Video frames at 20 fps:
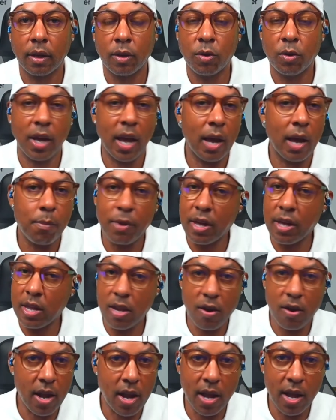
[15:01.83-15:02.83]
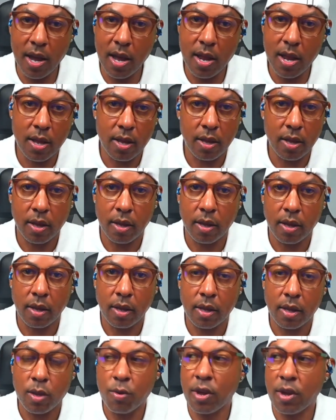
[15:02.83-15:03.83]
You can't be in your head.
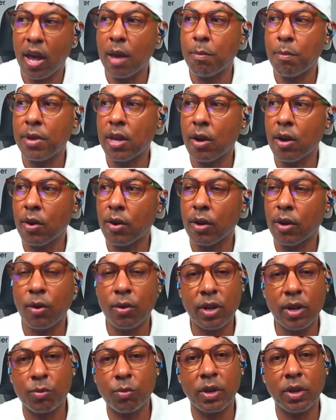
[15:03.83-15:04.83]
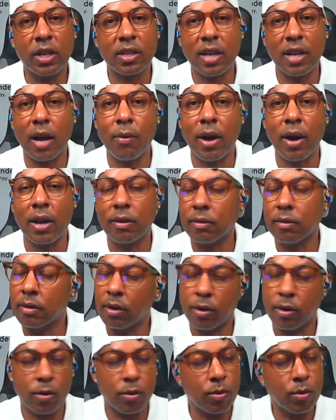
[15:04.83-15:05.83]
You can't be on, oh, this how I,
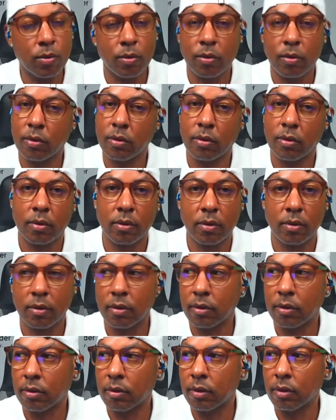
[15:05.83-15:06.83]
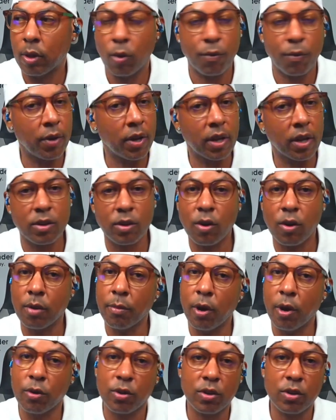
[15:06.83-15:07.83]
no. No feelings, no
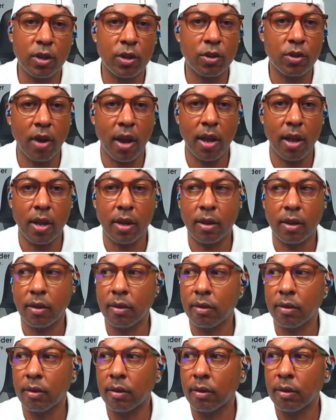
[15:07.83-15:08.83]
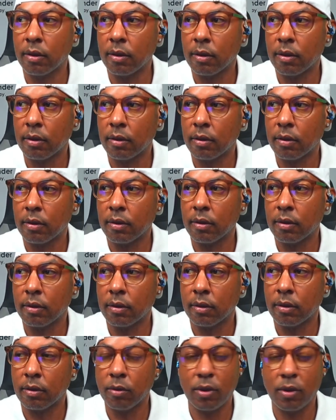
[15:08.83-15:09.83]
emotions in trading.
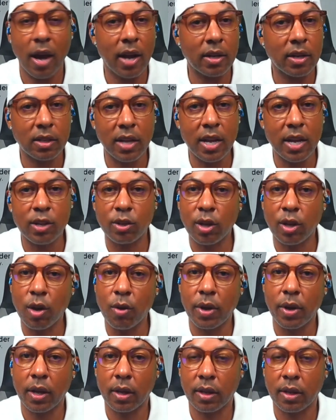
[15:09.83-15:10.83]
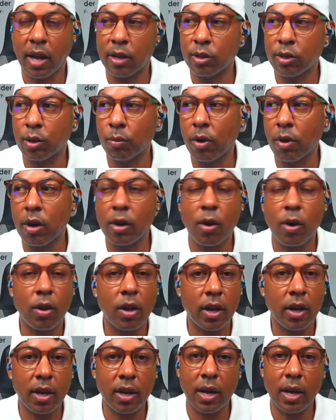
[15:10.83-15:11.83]
You got to stay stoic. That's the word. Go
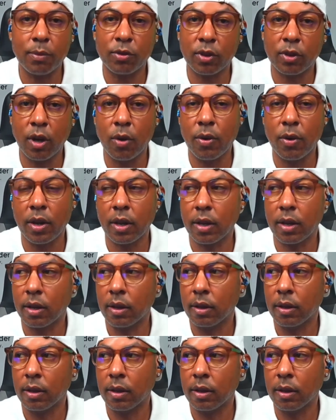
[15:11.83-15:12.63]
look it up, stoic.